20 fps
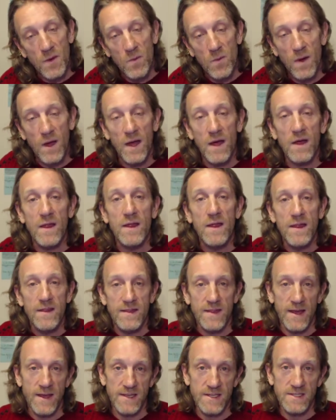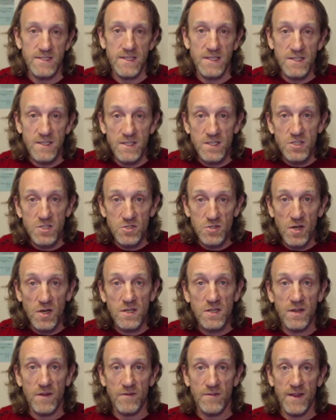well, that is a
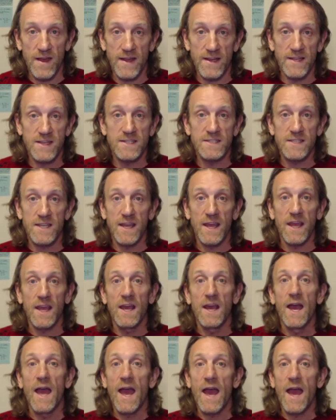destructive, that is a